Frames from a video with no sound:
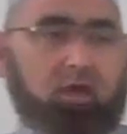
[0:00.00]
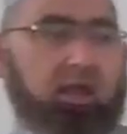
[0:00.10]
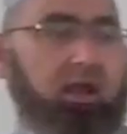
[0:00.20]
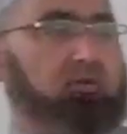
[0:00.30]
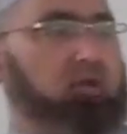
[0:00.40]

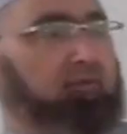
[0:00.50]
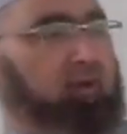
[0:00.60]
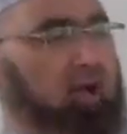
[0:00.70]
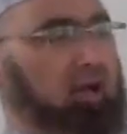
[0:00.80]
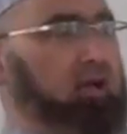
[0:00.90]
And out of
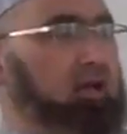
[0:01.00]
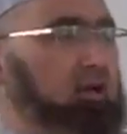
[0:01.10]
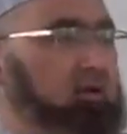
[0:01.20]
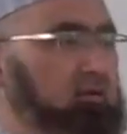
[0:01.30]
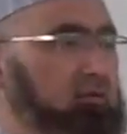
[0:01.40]

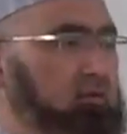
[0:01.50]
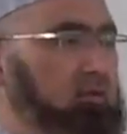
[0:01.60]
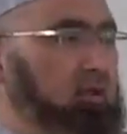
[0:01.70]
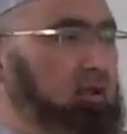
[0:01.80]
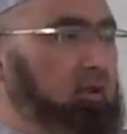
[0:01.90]
hunger,
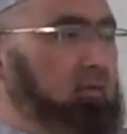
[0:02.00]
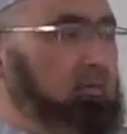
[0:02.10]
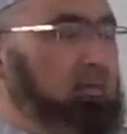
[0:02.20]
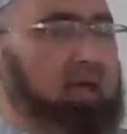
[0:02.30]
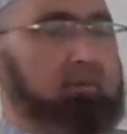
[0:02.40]

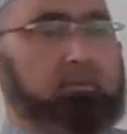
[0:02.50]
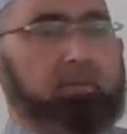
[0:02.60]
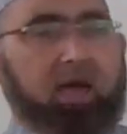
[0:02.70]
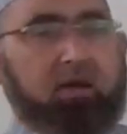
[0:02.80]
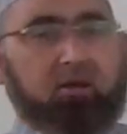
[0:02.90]
my
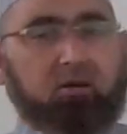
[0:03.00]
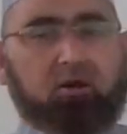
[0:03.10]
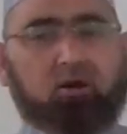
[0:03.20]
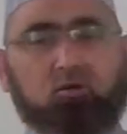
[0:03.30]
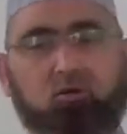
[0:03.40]
back, in
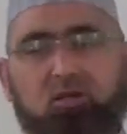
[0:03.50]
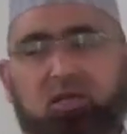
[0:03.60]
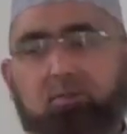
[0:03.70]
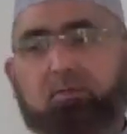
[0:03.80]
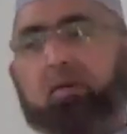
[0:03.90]
order to
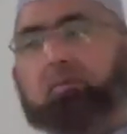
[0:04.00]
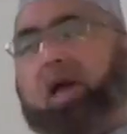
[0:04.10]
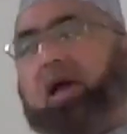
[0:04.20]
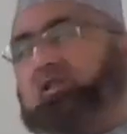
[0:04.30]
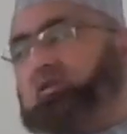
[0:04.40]
keep my
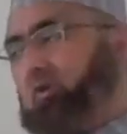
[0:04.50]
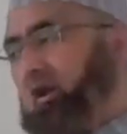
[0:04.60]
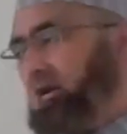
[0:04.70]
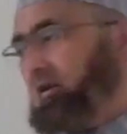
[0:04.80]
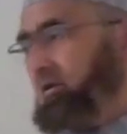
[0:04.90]
back
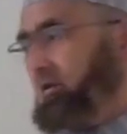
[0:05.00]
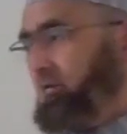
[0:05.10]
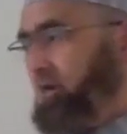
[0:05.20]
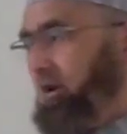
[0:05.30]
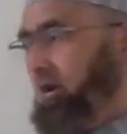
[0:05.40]
straight,
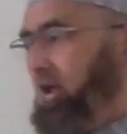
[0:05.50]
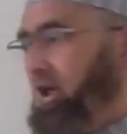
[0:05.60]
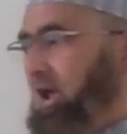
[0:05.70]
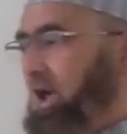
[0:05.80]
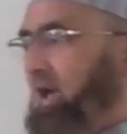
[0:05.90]
right,
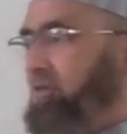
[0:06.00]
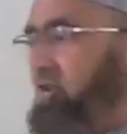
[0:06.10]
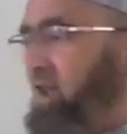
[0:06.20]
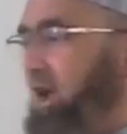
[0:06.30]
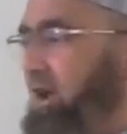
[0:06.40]
I
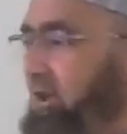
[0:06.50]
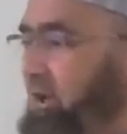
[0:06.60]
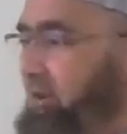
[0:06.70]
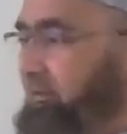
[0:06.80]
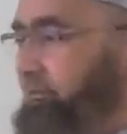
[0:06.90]
have tied
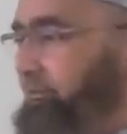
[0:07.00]
a